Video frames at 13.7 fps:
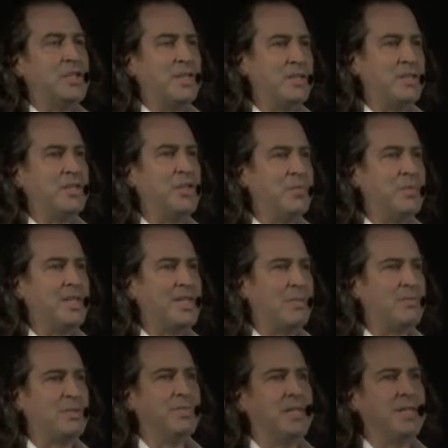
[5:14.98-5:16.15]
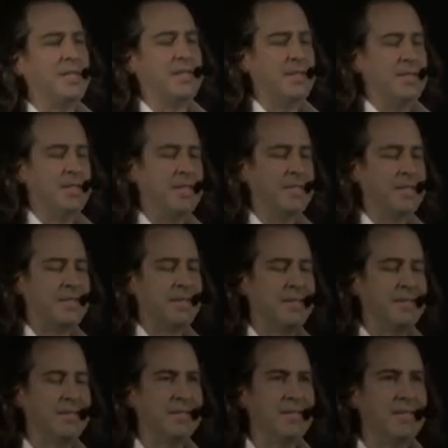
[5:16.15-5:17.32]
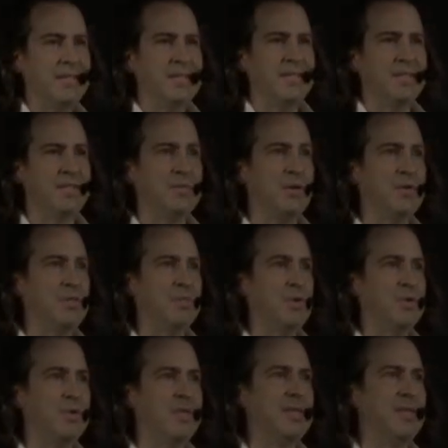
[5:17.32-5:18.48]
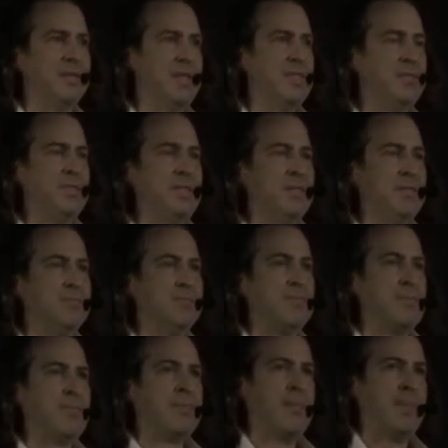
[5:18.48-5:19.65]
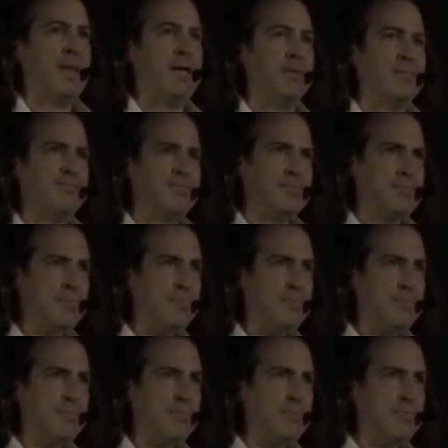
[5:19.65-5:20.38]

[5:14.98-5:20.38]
changing human adaptability is, uh, is the most important thing. That's big. Um,